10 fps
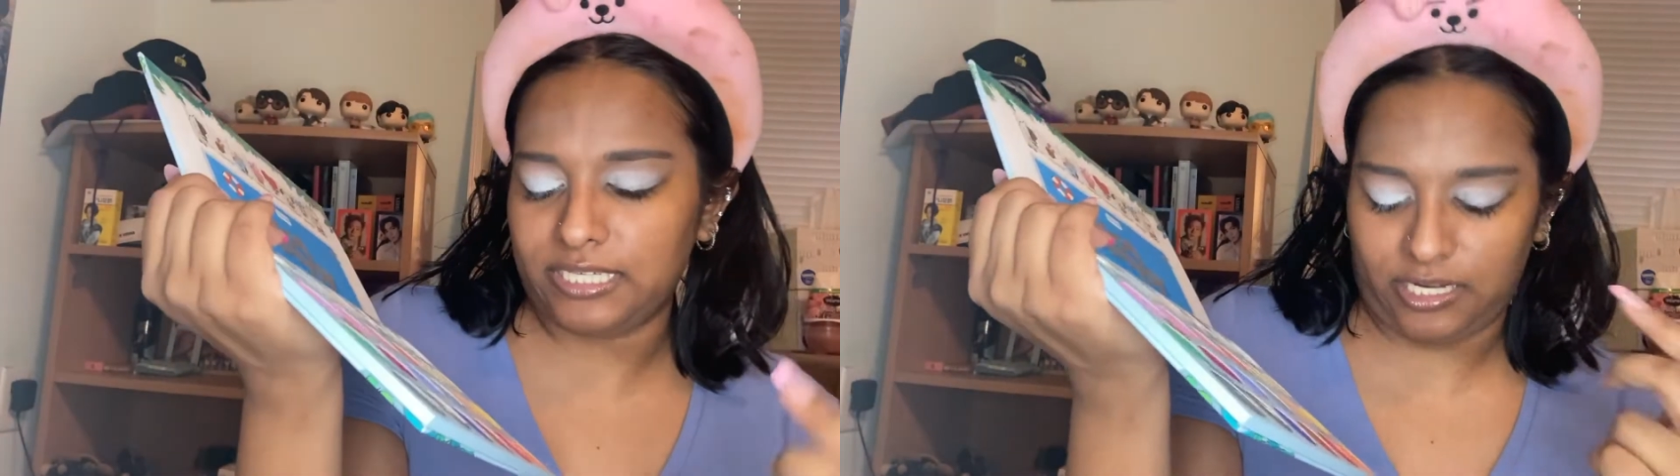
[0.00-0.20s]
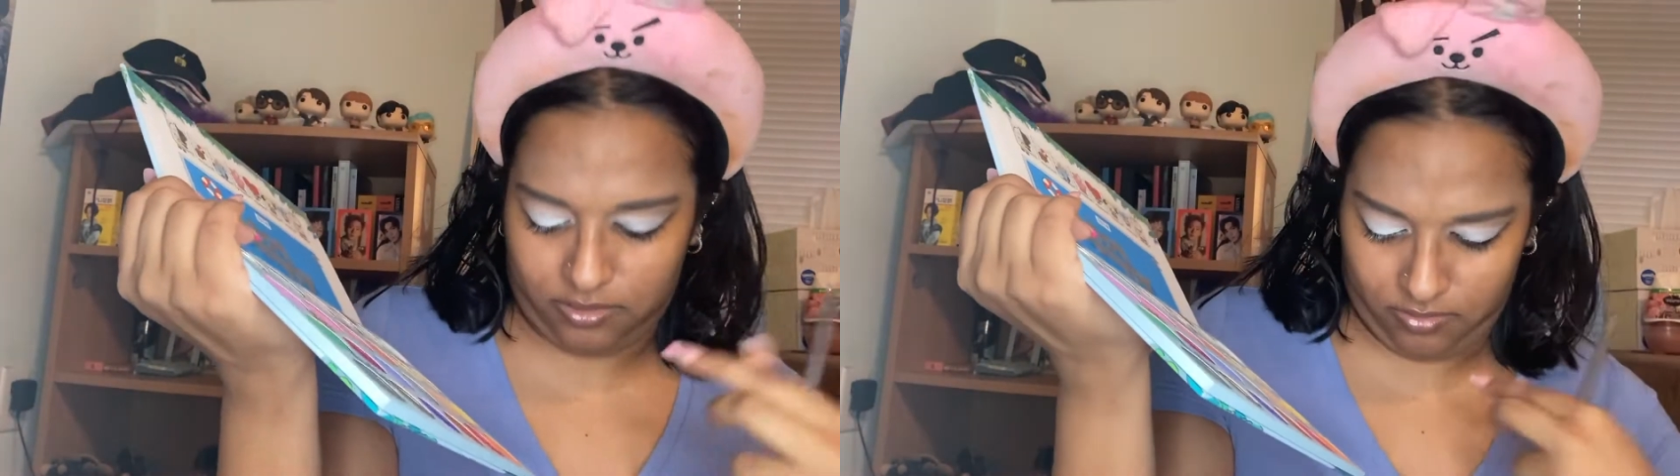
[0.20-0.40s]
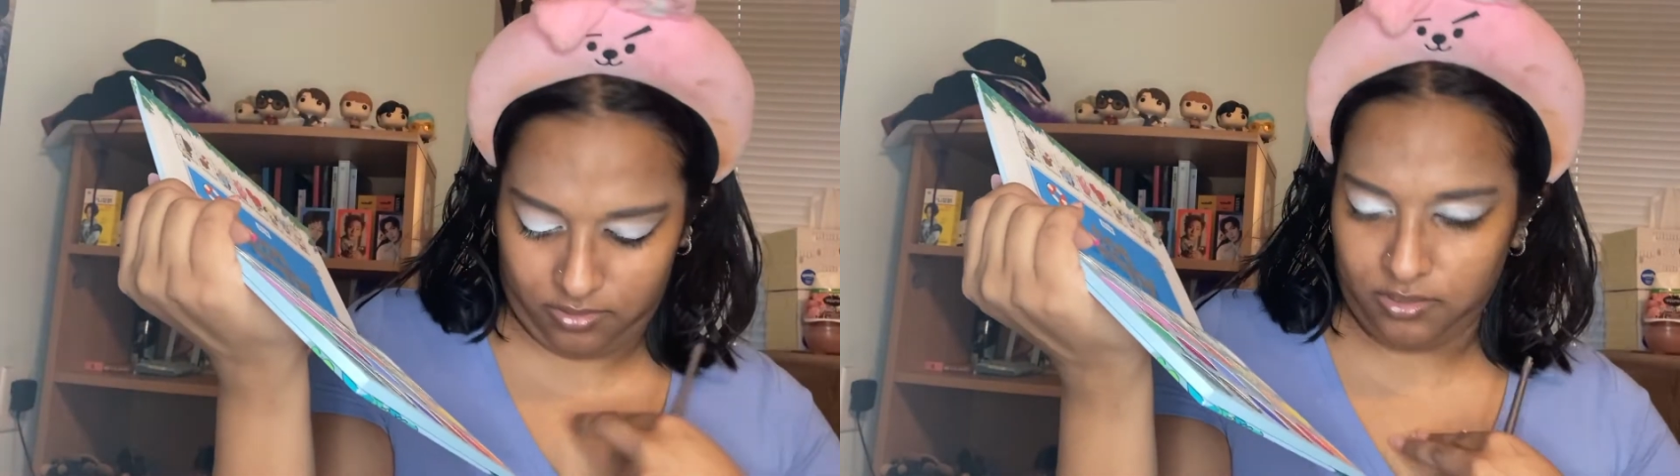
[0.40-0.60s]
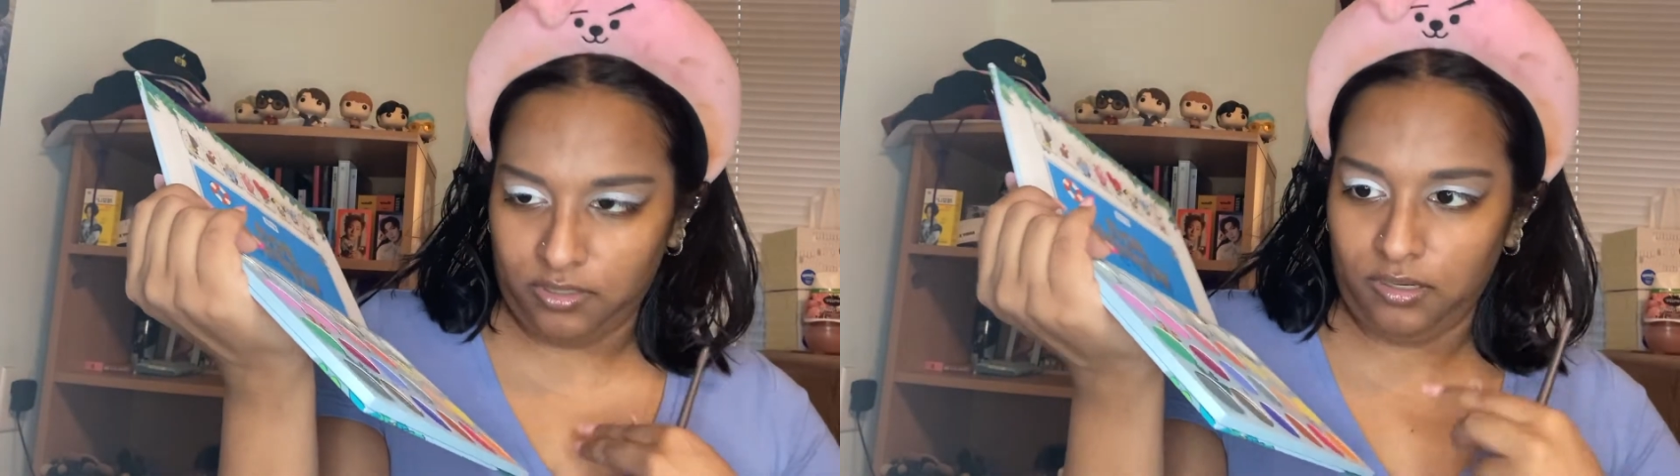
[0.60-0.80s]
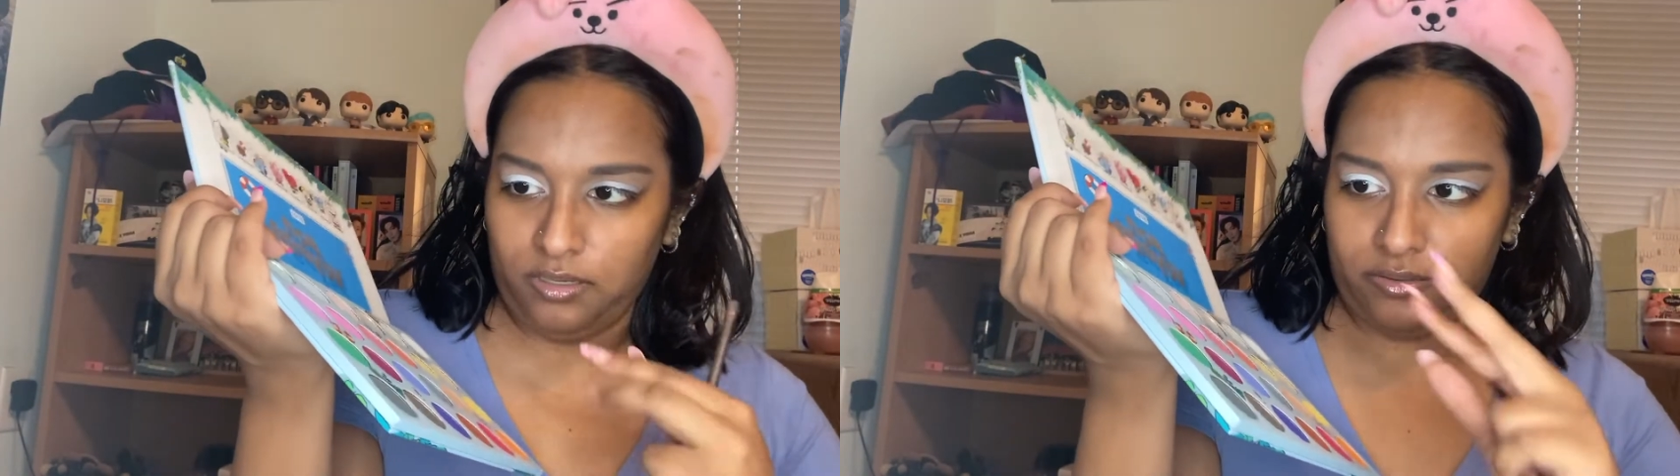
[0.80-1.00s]
how
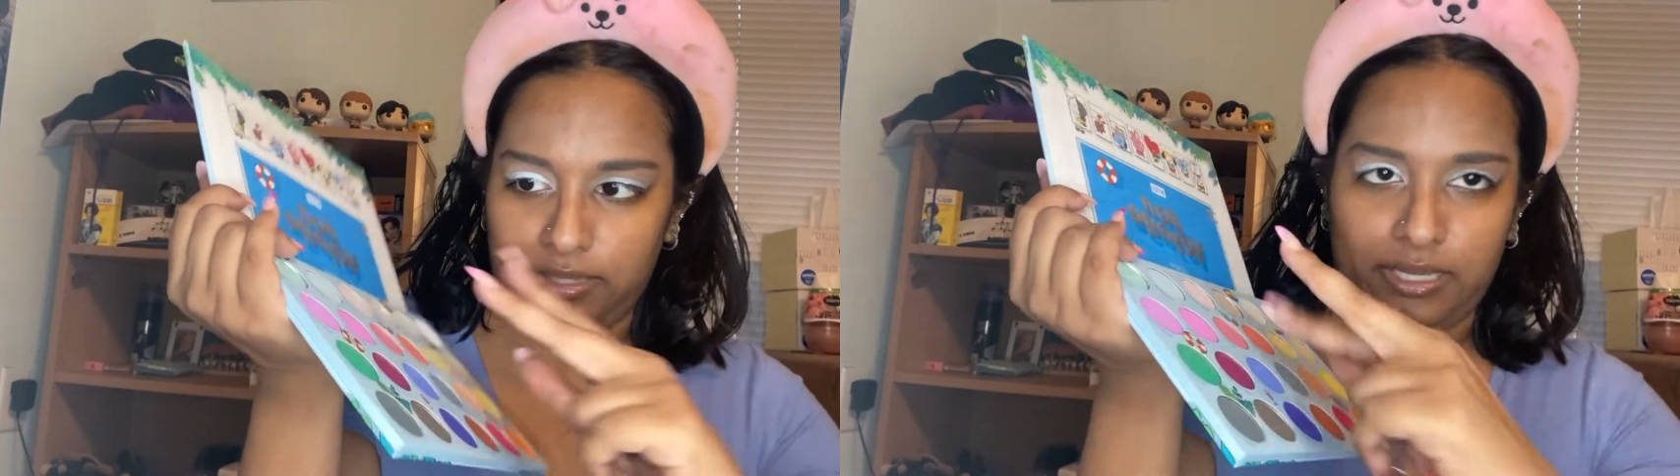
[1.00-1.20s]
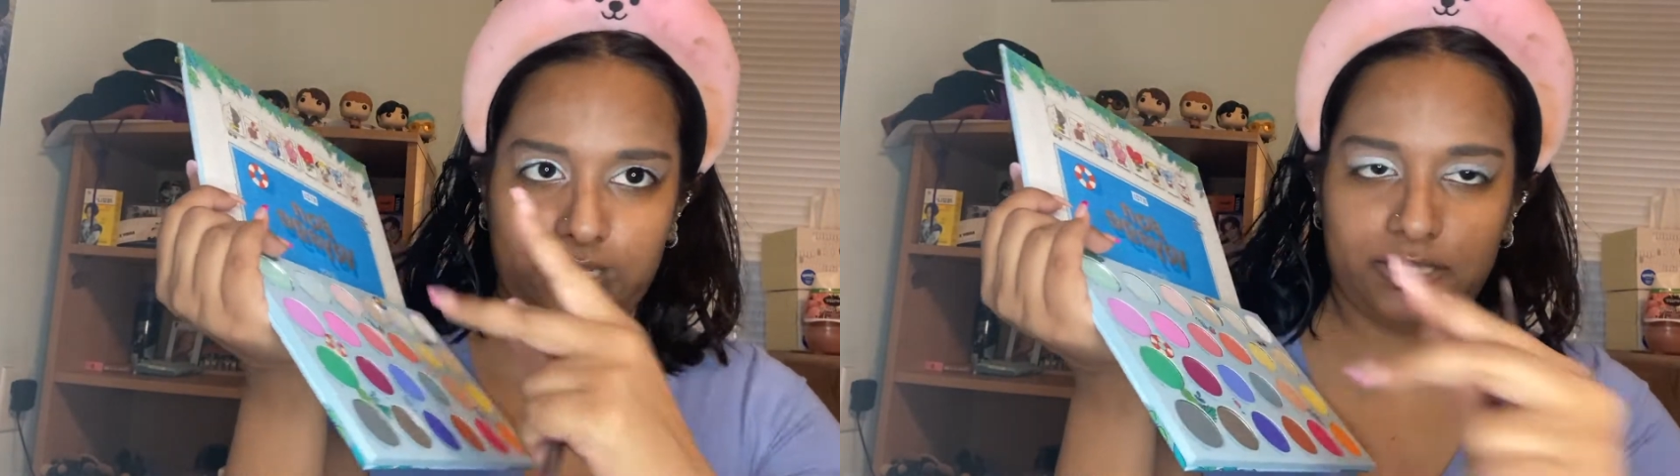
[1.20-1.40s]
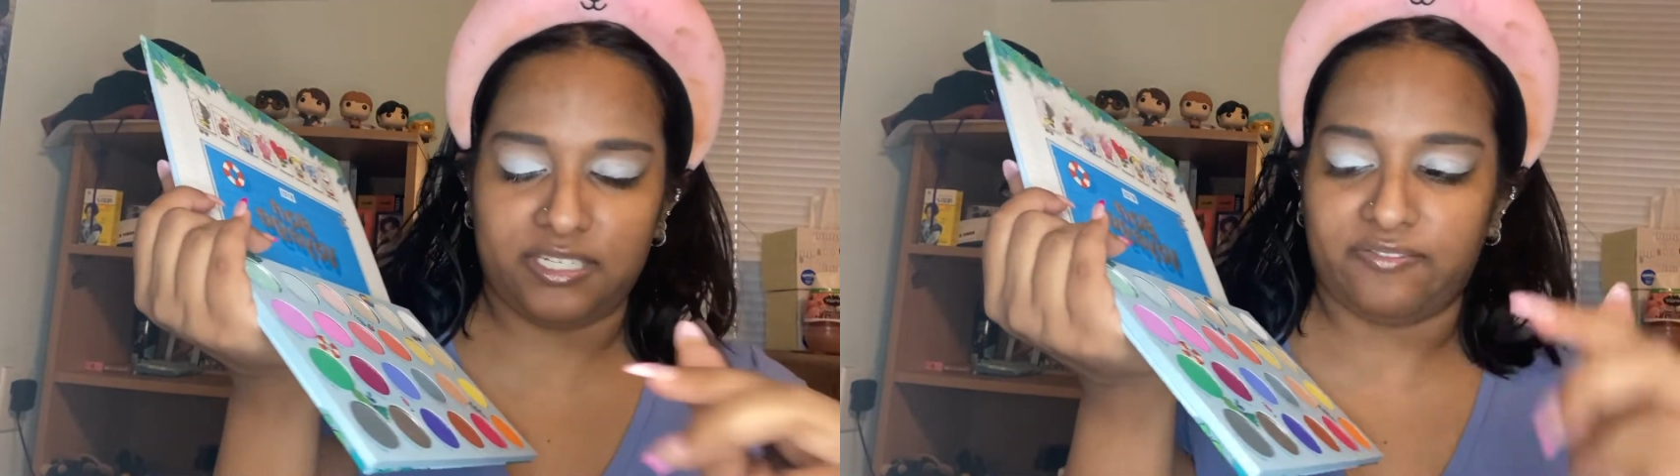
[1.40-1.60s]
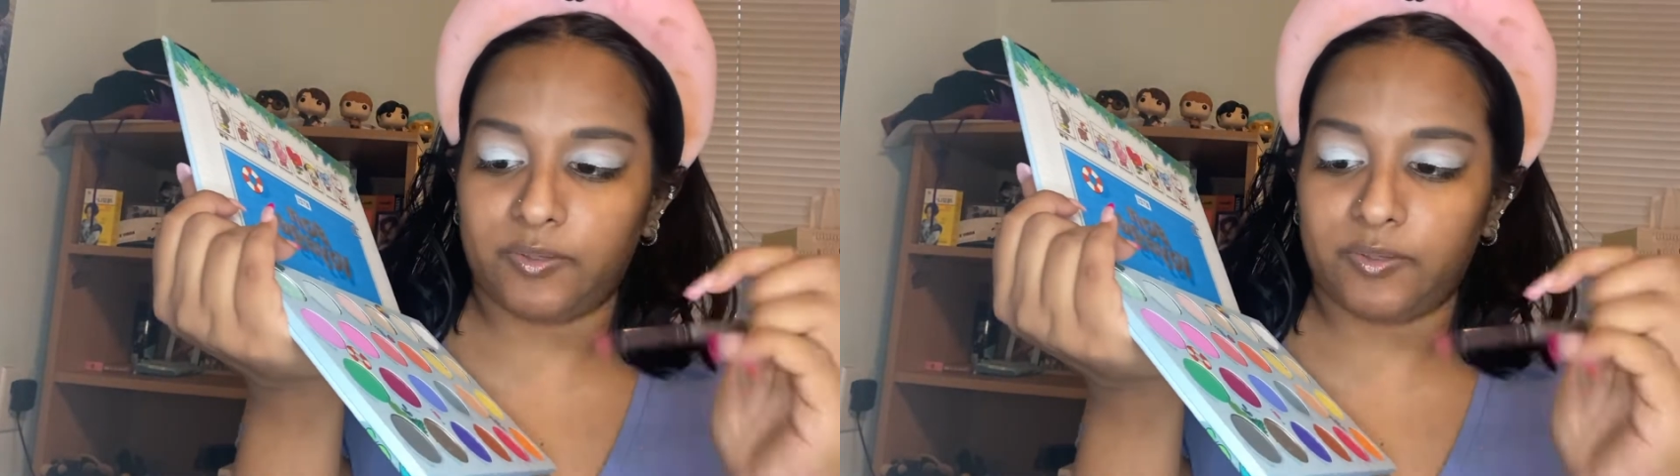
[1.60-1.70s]
they differ.